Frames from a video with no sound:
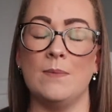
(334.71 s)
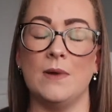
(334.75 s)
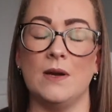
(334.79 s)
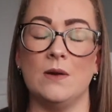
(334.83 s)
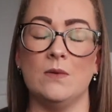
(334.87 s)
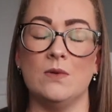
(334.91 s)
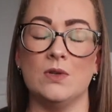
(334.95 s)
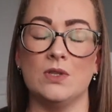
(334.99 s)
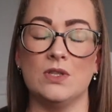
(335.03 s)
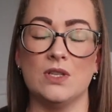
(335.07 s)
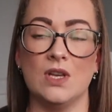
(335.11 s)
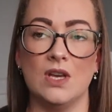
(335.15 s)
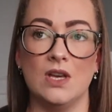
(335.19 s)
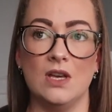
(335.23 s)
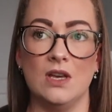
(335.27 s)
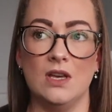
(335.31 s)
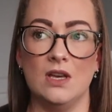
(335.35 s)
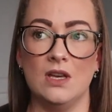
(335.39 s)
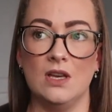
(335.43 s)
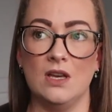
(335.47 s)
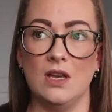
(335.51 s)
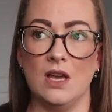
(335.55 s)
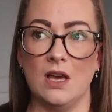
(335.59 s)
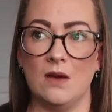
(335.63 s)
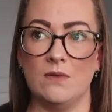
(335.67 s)
But it
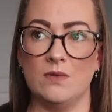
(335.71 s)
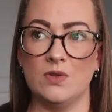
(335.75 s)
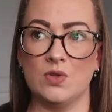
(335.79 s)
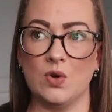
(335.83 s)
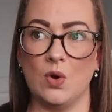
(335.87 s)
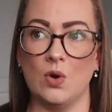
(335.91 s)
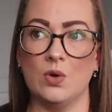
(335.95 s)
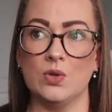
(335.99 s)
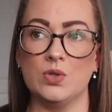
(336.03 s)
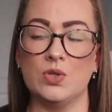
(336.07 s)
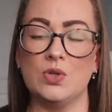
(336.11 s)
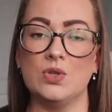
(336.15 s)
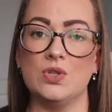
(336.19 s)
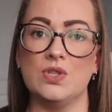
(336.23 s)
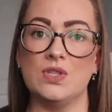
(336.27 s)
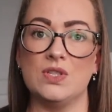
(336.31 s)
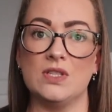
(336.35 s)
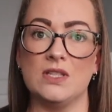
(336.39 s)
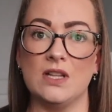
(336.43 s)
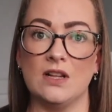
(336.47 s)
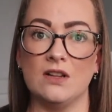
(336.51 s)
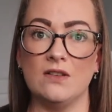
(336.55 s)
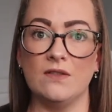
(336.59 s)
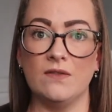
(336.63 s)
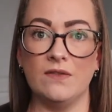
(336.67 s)
was also
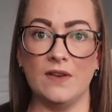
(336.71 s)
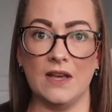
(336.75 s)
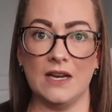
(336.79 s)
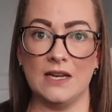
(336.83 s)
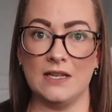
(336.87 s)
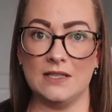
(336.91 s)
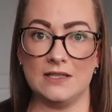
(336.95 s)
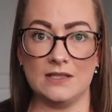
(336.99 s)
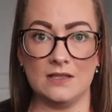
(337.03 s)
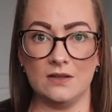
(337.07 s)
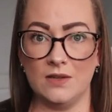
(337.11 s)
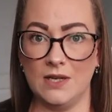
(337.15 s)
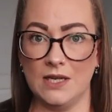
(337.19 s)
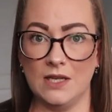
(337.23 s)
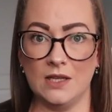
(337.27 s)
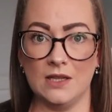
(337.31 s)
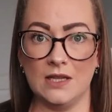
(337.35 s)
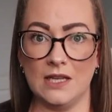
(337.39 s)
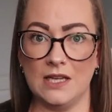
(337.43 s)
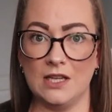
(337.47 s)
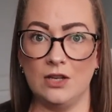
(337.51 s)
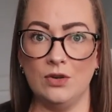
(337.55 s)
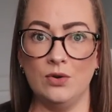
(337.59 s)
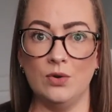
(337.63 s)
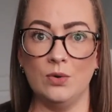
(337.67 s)
still very surreal,
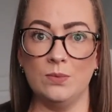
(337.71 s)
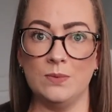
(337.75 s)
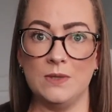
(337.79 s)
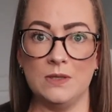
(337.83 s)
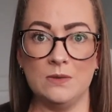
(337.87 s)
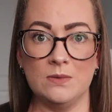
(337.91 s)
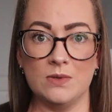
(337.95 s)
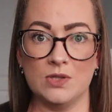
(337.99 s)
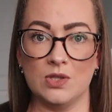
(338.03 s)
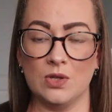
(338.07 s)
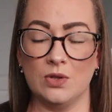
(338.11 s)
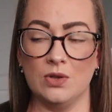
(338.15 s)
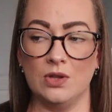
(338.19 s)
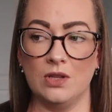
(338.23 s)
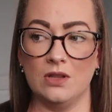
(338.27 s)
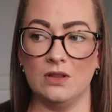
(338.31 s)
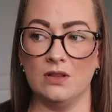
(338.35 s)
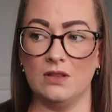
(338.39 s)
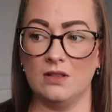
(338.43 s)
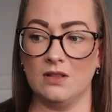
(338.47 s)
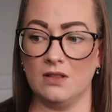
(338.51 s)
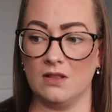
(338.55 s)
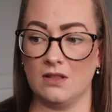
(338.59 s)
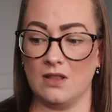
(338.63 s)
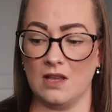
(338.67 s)
like nobody was on
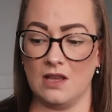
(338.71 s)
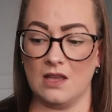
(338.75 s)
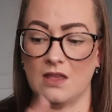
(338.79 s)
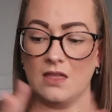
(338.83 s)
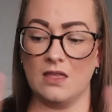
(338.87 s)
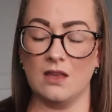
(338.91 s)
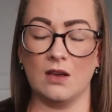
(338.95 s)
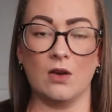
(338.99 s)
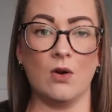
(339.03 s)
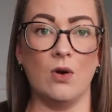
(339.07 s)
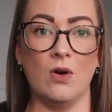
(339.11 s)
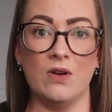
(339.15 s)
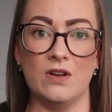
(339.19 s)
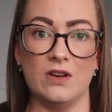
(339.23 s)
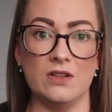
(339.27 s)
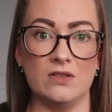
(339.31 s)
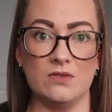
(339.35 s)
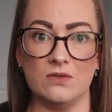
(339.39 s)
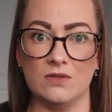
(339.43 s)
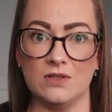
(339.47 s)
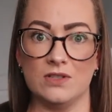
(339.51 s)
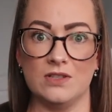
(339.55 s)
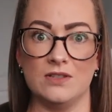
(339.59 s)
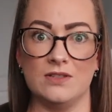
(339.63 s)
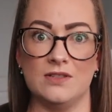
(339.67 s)
like the
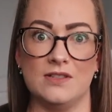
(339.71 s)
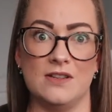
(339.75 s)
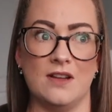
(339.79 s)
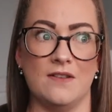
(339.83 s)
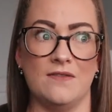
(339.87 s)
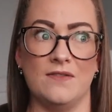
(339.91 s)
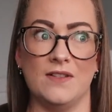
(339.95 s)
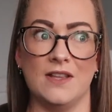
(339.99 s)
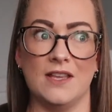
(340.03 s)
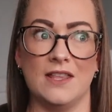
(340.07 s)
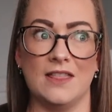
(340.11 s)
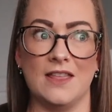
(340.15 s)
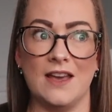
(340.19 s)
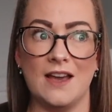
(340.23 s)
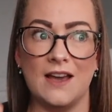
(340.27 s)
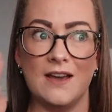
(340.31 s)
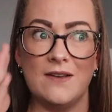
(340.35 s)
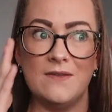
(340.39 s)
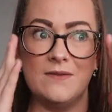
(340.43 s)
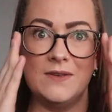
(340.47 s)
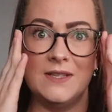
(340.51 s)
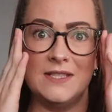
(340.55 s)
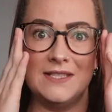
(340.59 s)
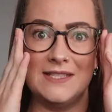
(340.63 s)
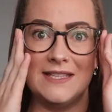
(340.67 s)
corridors or stuff like
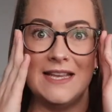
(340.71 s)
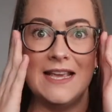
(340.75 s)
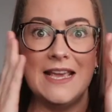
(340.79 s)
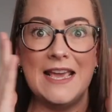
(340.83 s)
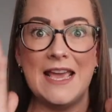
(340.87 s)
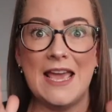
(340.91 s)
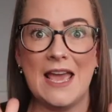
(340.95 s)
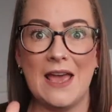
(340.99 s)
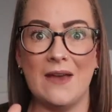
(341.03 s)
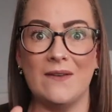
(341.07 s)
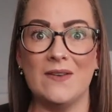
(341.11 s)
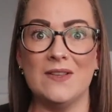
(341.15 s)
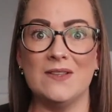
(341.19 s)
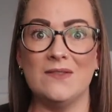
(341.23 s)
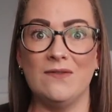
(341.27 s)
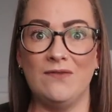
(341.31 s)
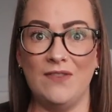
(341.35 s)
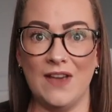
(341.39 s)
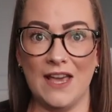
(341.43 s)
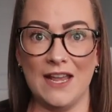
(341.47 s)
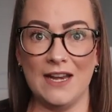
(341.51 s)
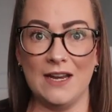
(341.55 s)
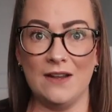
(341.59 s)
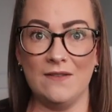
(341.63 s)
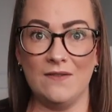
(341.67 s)
that. It was
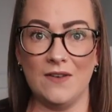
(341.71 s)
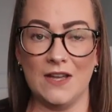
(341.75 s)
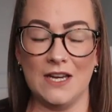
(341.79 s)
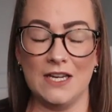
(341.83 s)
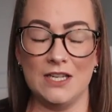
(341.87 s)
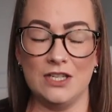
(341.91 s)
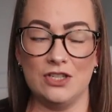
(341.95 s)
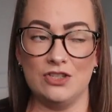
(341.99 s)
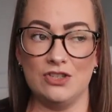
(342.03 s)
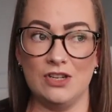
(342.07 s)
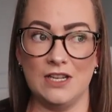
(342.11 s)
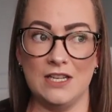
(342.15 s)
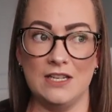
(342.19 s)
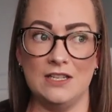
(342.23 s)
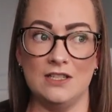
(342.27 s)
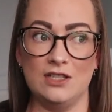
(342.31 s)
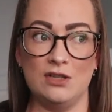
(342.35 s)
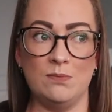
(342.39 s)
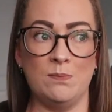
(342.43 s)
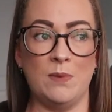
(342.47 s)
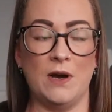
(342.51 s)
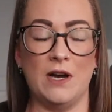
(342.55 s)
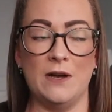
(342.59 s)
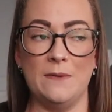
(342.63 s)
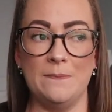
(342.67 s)
very, very
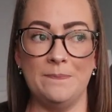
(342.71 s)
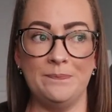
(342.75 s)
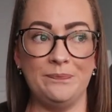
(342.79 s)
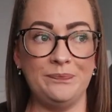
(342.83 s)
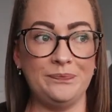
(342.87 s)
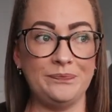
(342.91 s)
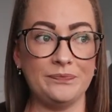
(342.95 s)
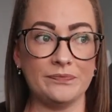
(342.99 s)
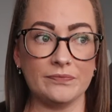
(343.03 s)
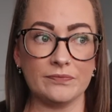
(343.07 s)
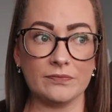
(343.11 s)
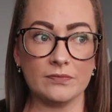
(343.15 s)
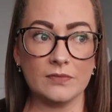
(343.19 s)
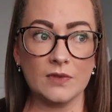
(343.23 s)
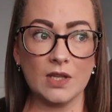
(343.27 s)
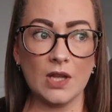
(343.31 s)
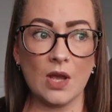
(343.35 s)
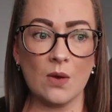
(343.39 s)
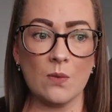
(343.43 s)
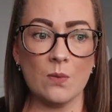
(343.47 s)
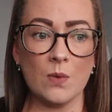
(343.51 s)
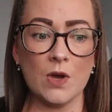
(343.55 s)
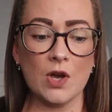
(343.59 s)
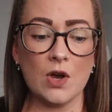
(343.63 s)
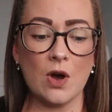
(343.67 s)
strange. But
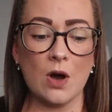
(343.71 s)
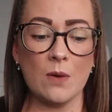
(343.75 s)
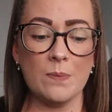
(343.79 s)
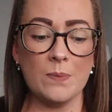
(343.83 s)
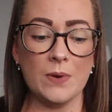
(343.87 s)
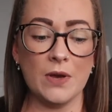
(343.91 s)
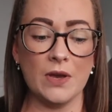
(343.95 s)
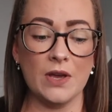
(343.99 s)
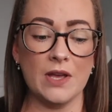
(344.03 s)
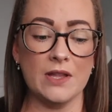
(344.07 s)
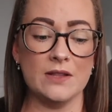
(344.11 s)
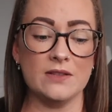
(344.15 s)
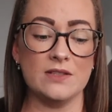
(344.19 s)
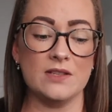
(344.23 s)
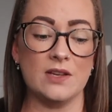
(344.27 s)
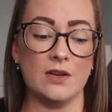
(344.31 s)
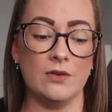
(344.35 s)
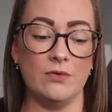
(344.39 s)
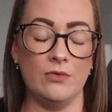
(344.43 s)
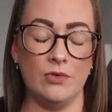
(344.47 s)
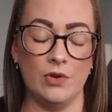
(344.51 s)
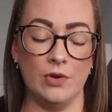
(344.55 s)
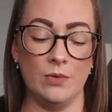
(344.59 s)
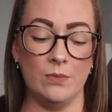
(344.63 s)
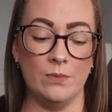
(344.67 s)
we got put into a
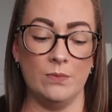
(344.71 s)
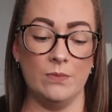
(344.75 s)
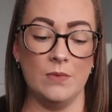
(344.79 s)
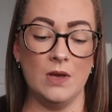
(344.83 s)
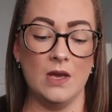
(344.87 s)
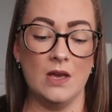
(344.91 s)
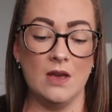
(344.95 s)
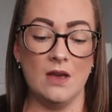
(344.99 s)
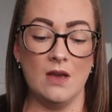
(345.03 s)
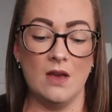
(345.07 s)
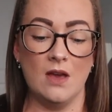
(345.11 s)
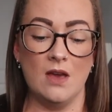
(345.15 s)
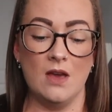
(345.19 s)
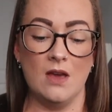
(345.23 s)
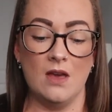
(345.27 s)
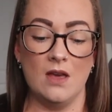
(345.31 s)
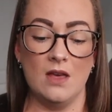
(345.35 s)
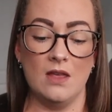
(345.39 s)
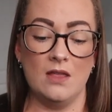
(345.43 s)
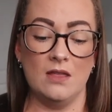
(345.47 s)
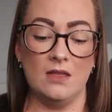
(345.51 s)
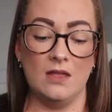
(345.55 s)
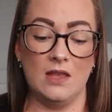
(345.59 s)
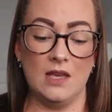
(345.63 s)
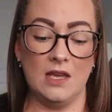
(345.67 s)
room,
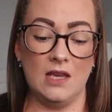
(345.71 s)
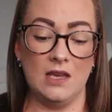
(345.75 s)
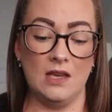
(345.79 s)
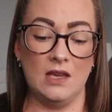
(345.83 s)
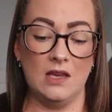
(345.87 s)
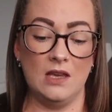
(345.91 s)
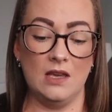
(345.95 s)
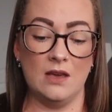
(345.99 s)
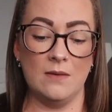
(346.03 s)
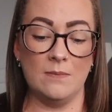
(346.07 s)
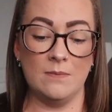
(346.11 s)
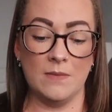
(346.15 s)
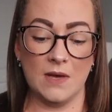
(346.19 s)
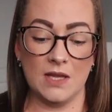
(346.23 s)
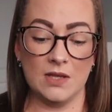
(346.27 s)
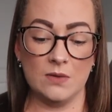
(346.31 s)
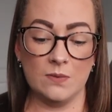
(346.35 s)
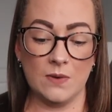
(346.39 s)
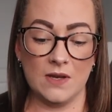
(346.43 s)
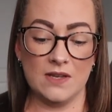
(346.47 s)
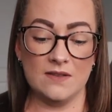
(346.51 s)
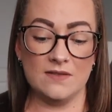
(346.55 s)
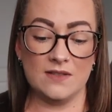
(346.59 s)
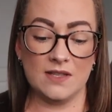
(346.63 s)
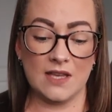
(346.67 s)
the
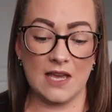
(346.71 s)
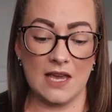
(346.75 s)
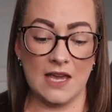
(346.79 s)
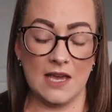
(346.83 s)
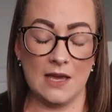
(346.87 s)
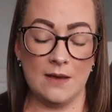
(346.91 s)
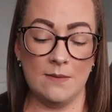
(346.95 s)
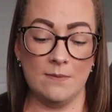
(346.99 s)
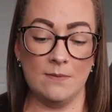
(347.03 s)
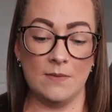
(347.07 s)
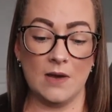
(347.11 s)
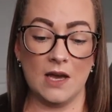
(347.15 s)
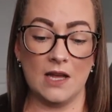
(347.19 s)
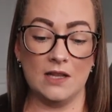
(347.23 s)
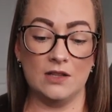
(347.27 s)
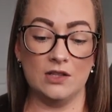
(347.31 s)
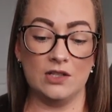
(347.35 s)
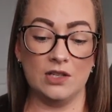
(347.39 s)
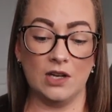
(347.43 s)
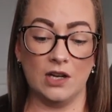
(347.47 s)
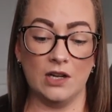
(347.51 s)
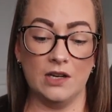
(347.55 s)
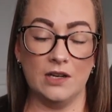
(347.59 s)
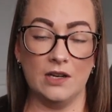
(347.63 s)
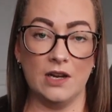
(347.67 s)
midwives came and
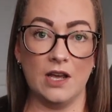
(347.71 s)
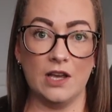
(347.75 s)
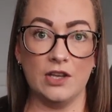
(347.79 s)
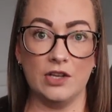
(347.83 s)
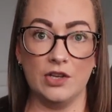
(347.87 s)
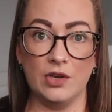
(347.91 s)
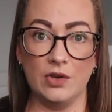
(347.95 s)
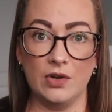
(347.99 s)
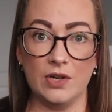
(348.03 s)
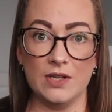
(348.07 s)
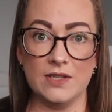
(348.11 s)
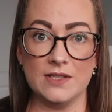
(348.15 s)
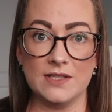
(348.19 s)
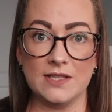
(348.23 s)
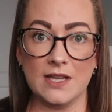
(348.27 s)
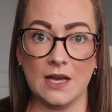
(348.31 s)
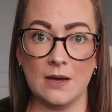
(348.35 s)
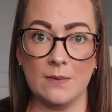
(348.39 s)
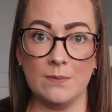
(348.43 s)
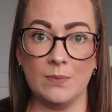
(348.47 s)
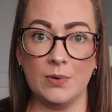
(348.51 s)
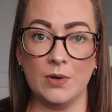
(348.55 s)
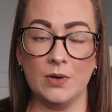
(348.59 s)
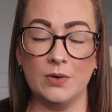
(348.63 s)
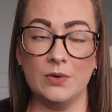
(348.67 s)
done a urine
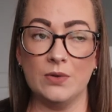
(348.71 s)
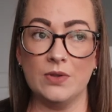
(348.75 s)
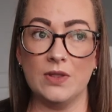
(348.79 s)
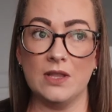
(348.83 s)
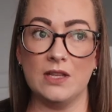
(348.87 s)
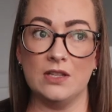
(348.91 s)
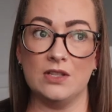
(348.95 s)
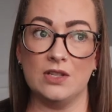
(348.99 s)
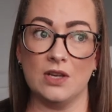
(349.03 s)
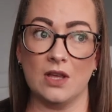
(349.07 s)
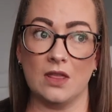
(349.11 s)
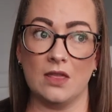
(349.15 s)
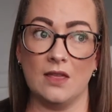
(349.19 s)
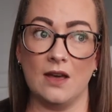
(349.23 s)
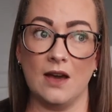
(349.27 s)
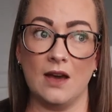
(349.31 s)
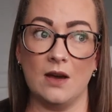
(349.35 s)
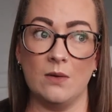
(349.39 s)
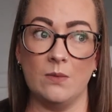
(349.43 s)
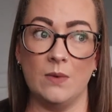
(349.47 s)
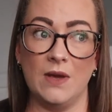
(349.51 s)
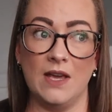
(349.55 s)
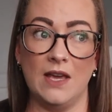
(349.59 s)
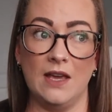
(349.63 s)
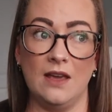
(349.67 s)
sample, they took
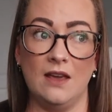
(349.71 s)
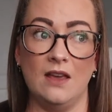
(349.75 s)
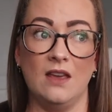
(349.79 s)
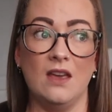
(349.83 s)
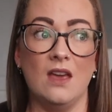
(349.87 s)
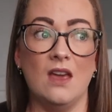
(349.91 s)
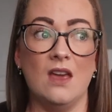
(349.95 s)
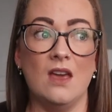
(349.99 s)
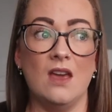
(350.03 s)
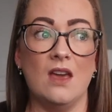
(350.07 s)
that away.